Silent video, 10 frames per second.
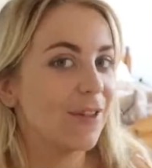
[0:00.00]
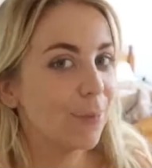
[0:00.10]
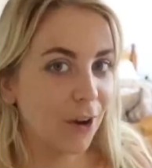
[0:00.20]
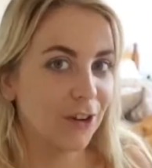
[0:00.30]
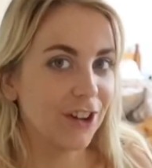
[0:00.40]
of
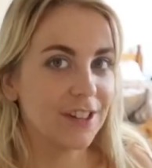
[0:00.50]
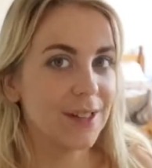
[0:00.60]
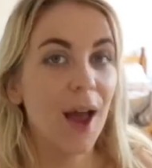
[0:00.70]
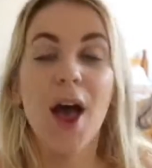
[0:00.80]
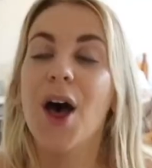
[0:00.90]

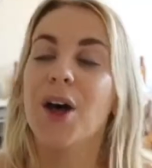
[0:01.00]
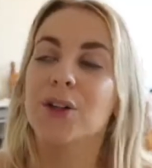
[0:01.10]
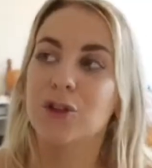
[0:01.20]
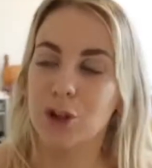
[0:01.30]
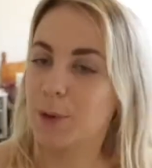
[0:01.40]
product
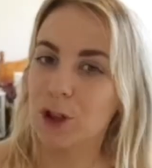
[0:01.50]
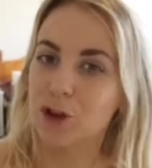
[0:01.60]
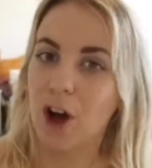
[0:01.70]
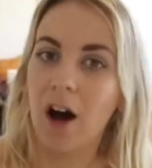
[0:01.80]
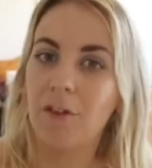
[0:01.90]
just because
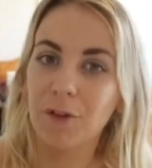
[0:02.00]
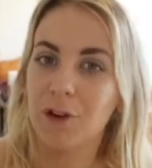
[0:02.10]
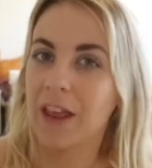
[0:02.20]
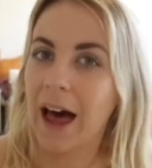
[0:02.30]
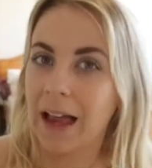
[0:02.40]
you can't
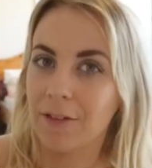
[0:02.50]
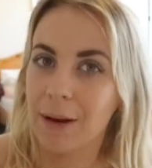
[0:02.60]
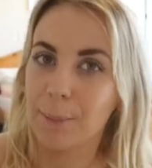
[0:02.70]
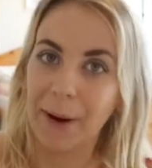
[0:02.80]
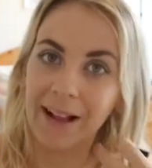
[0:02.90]
afford the higher
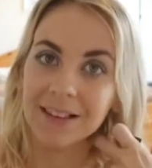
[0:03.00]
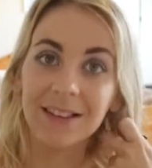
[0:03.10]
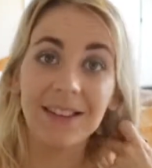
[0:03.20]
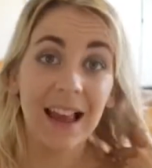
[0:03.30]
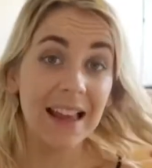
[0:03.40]
end
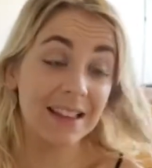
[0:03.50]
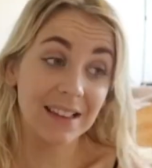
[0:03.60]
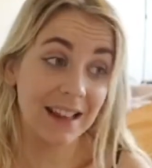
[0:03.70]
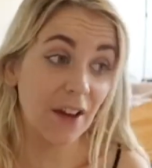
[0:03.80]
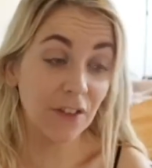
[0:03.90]
brands? It's
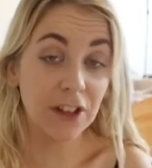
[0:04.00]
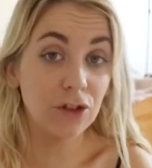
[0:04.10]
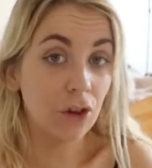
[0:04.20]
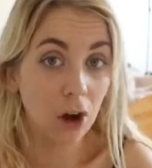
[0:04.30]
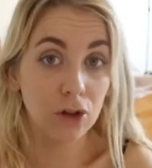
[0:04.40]
definitely
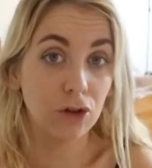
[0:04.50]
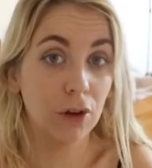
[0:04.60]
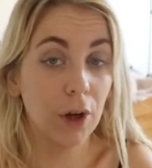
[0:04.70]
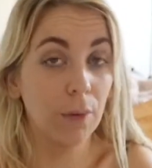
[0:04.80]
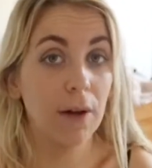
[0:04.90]
not
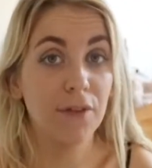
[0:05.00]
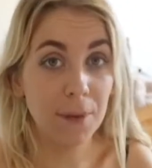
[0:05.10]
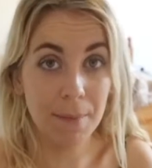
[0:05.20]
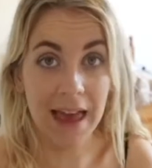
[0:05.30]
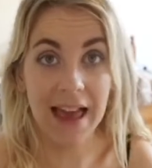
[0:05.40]
true for
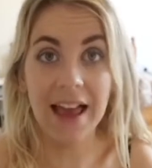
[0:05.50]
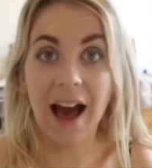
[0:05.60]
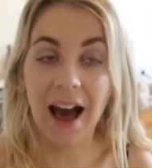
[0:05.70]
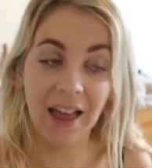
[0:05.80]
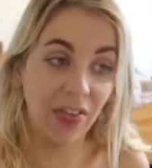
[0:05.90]
me.
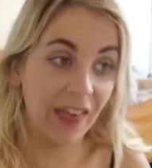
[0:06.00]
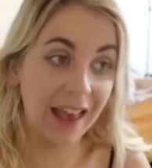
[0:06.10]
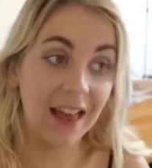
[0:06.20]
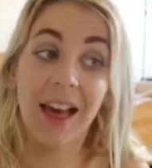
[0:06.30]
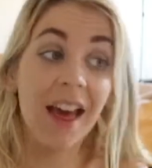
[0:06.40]
I
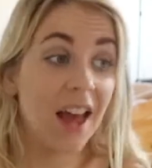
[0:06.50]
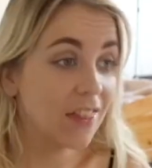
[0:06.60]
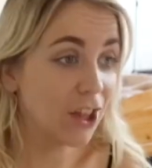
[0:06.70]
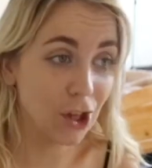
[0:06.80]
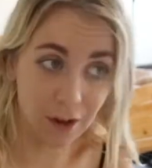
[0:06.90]
think
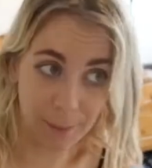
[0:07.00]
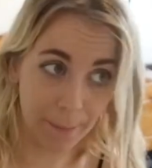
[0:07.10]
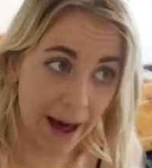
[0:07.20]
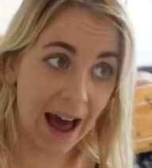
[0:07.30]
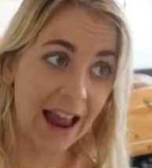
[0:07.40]
that you can
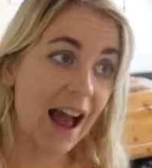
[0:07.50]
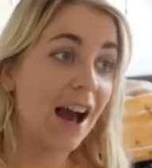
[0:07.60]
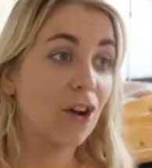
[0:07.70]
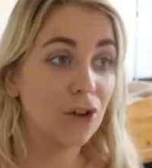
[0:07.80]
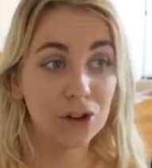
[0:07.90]
buy
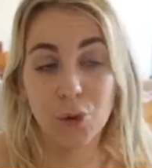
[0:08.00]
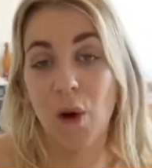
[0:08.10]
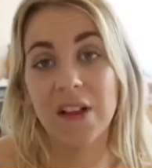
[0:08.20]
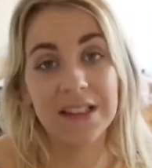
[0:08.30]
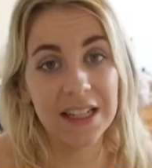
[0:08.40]
a good
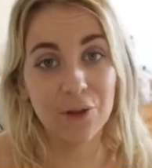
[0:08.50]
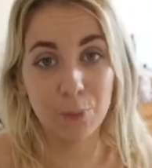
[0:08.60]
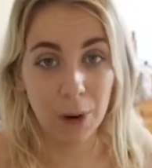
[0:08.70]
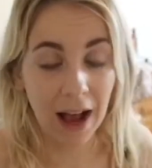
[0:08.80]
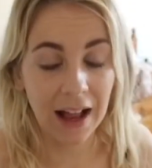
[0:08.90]
quality of
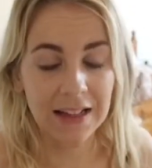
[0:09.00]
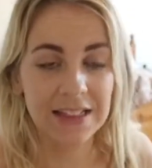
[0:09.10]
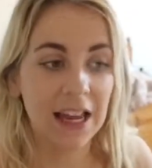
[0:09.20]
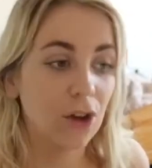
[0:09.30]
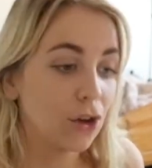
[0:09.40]

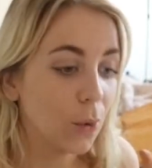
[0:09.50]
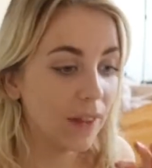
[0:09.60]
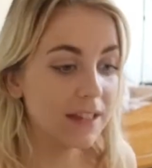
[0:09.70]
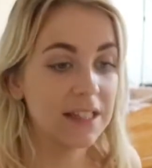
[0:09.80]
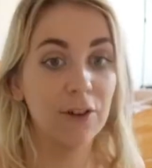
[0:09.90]
brand, a good
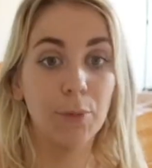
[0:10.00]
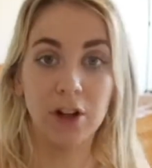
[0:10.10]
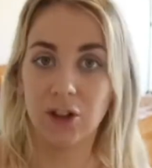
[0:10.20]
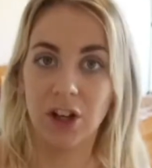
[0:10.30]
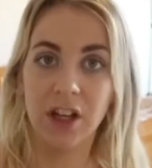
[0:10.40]
quality of
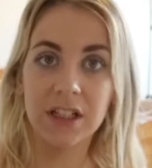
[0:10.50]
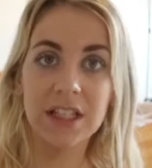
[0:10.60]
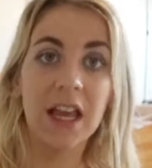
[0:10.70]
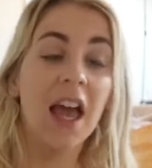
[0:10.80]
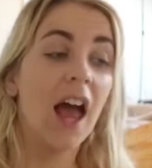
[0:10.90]

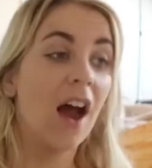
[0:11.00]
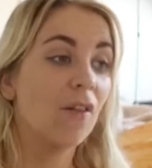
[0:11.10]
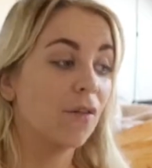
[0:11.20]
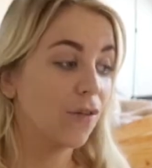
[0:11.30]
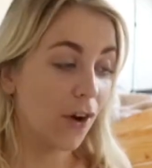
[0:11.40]
product
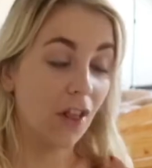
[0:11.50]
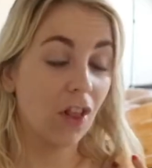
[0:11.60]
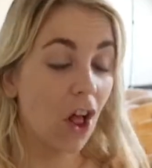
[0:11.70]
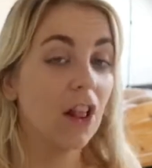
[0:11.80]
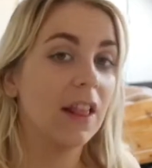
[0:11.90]
for a
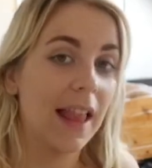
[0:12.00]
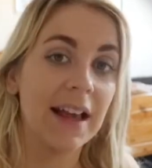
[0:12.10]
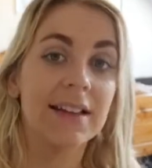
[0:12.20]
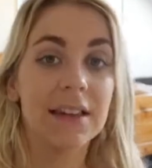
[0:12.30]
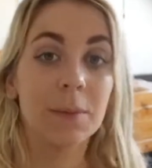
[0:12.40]
lot
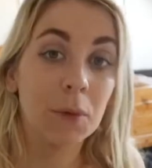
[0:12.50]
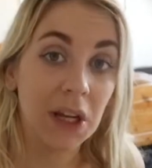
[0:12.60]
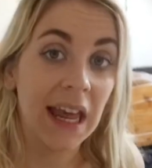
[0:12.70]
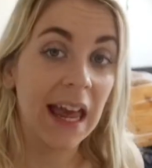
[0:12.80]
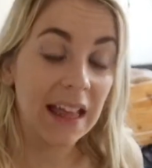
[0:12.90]
less
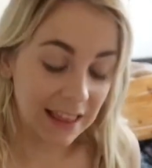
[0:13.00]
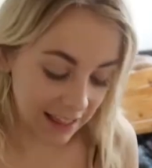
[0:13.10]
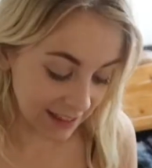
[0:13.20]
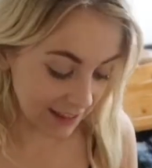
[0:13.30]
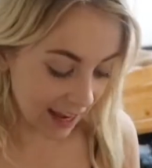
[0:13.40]
money
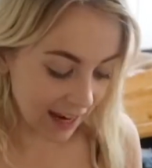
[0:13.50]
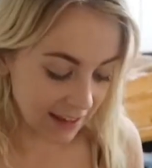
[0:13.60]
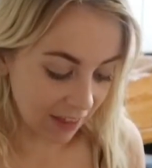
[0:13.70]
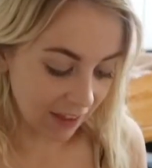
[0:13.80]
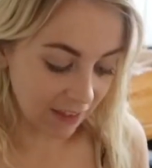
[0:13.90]
these days.
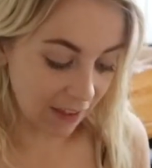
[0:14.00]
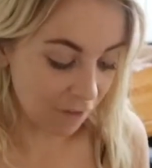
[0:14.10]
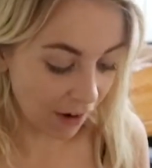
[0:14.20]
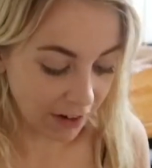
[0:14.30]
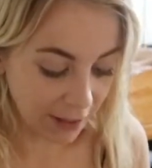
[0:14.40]
I think they're
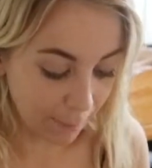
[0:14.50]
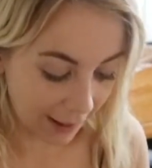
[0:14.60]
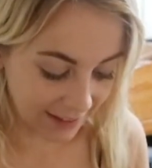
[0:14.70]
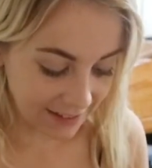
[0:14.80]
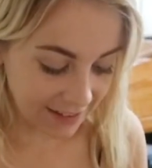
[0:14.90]
very
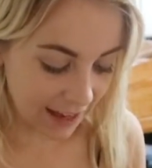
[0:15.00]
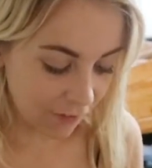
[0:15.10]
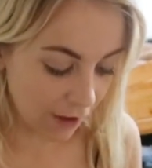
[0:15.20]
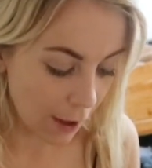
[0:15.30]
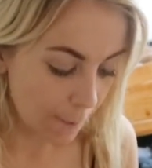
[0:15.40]
competitive.